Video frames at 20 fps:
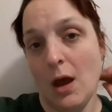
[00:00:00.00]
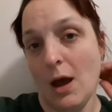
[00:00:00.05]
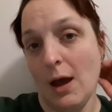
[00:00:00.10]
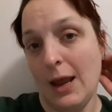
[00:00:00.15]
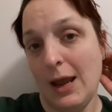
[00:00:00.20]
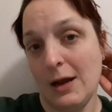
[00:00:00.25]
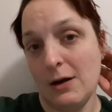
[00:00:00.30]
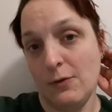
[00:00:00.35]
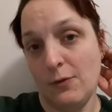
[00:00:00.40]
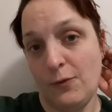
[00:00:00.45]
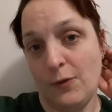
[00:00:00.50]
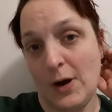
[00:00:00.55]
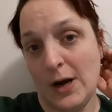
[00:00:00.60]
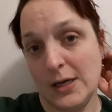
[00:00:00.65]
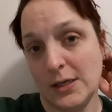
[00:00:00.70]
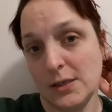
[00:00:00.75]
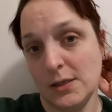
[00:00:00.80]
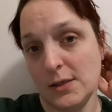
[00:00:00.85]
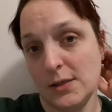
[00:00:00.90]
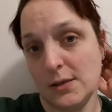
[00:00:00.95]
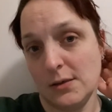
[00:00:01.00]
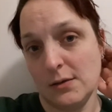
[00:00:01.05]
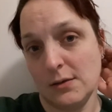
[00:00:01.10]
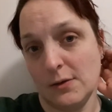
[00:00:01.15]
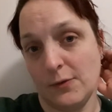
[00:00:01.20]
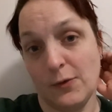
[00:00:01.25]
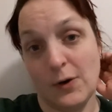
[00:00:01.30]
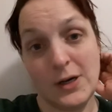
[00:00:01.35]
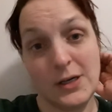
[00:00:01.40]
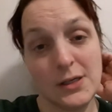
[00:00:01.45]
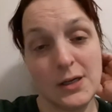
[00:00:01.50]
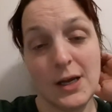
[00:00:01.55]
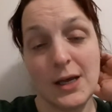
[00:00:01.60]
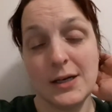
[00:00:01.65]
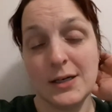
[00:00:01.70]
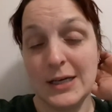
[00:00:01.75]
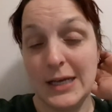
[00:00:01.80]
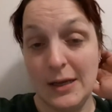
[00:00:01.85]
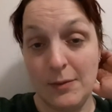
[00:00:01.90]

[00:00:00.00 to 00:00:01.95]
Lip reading: I had I had an